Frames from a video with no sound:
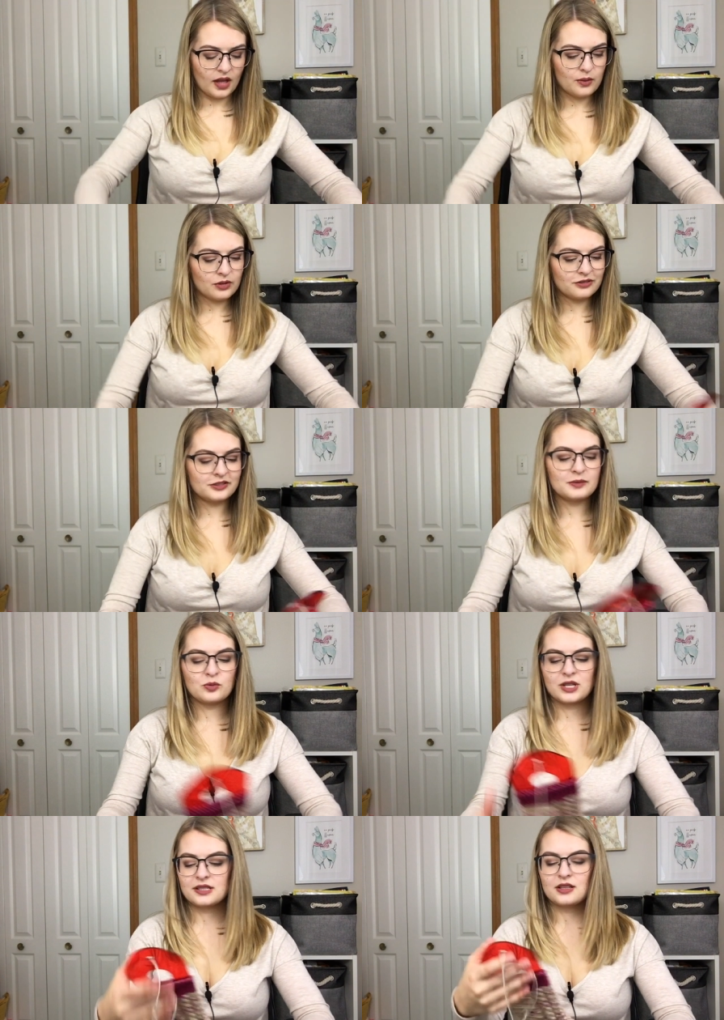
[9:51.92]
I will flip
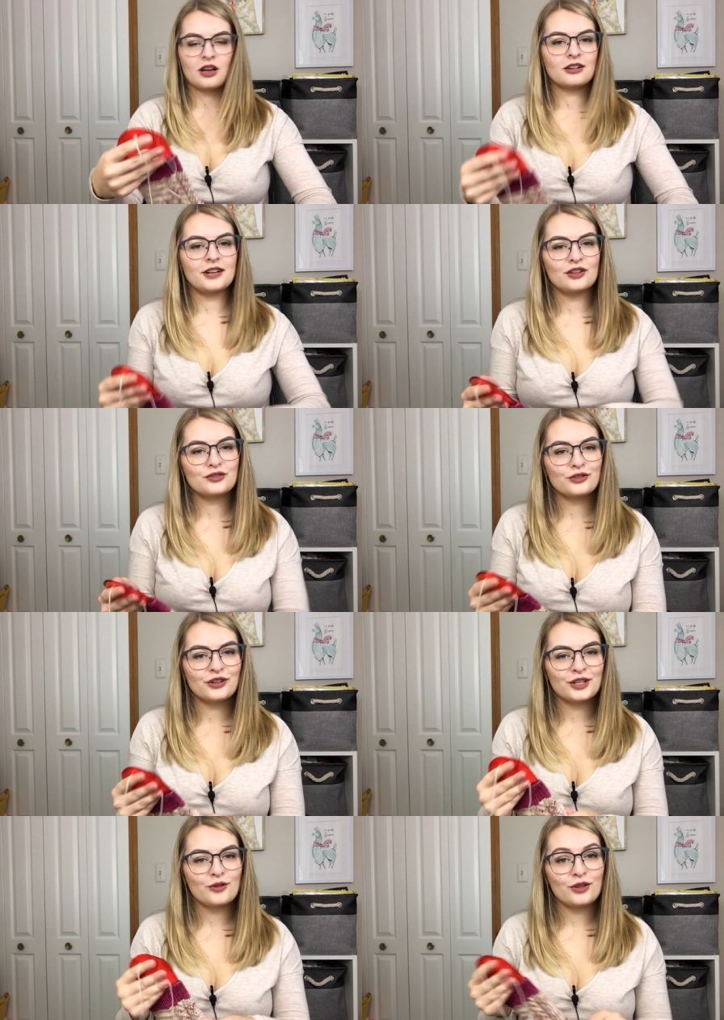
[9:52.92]
one sock around
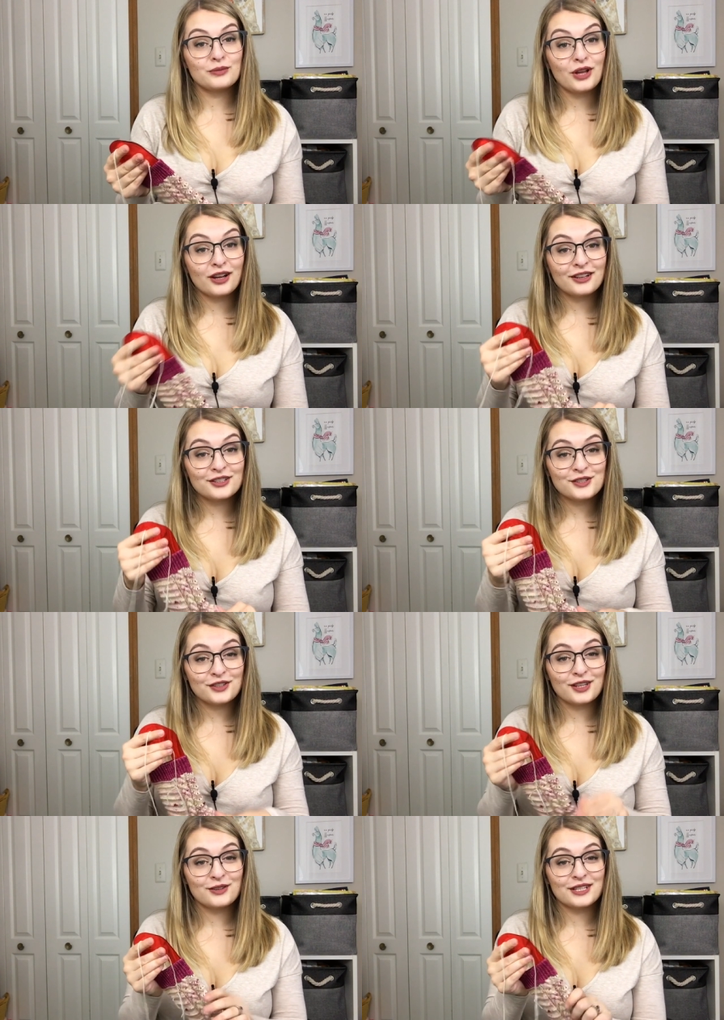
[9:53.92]
for you on the blocker so
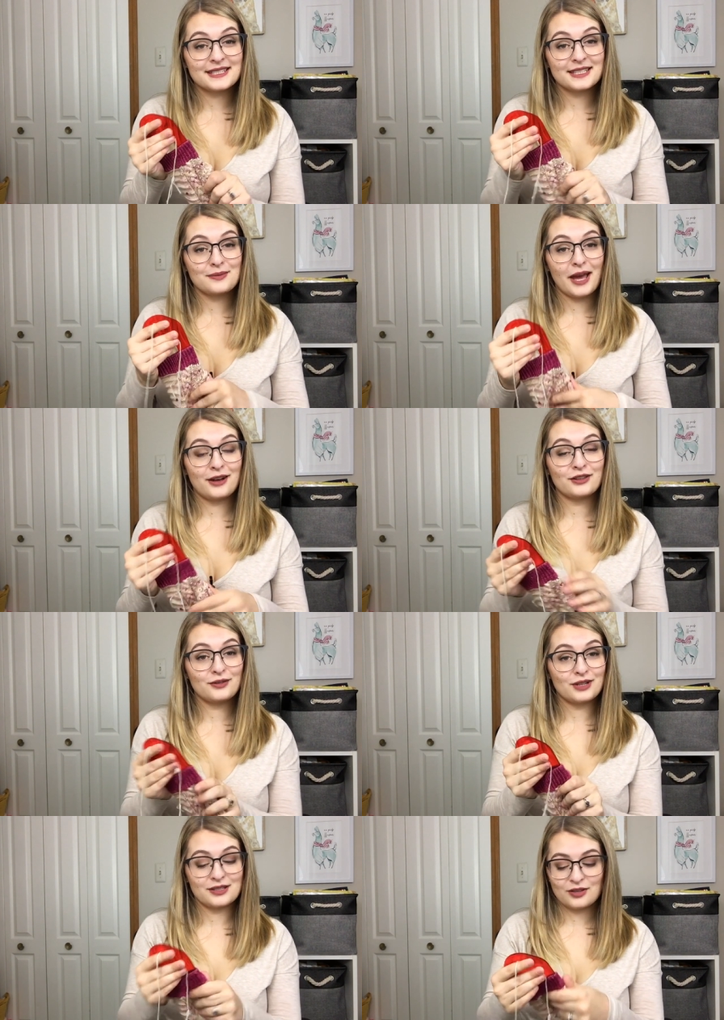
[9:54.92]
that you can see the pattern
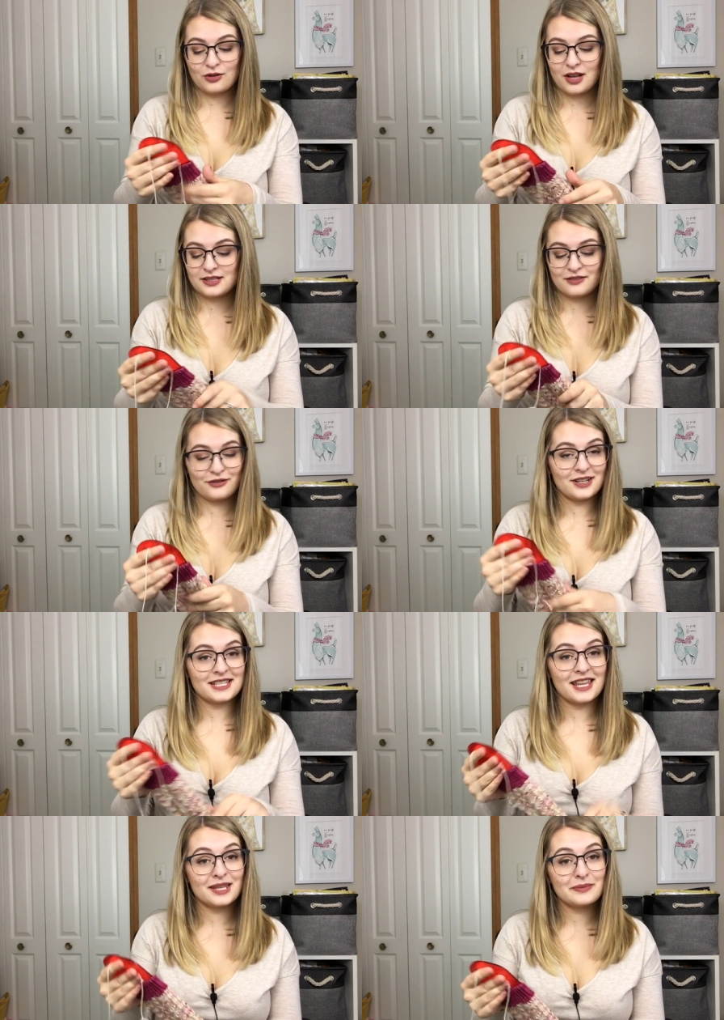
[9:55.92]
that runs across the front
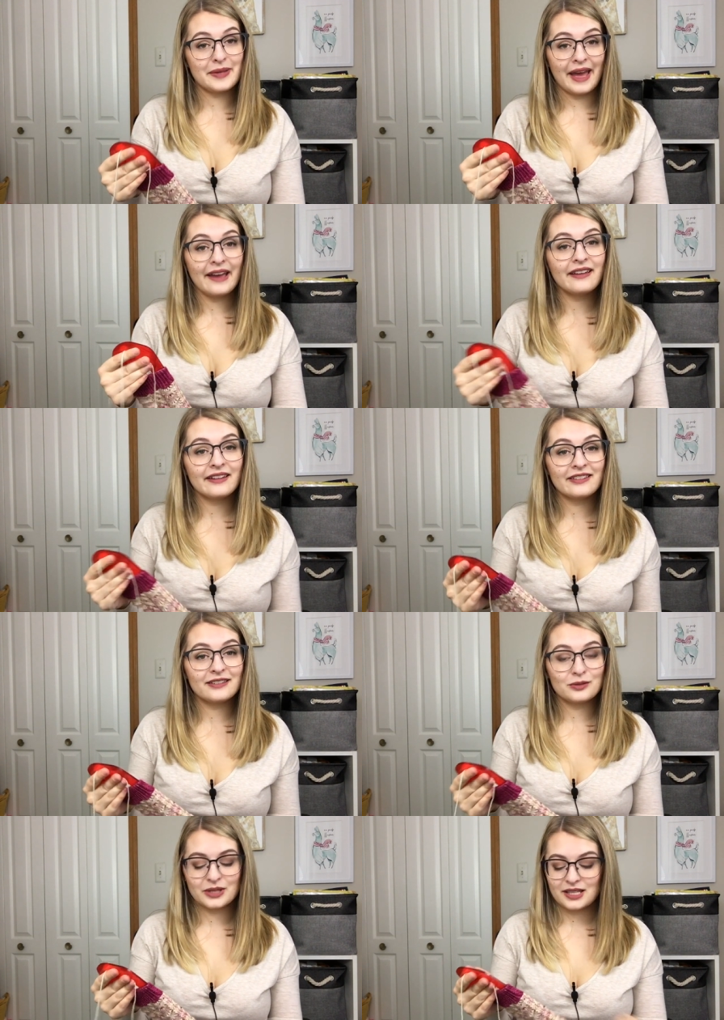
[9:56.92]
and the back a
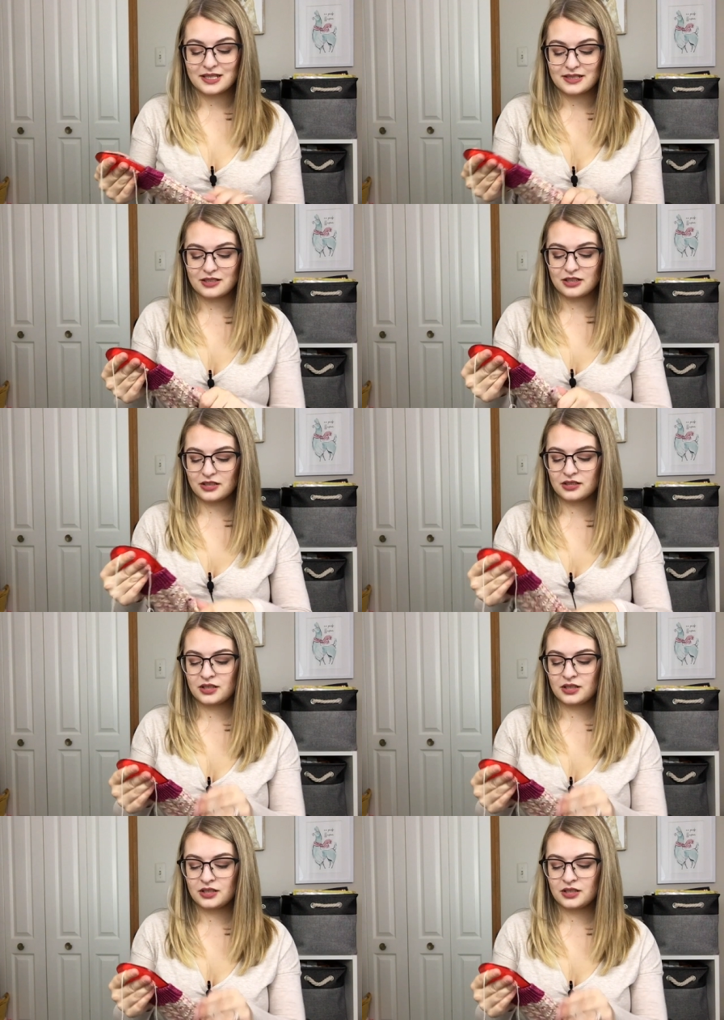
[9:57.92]
little bit easier.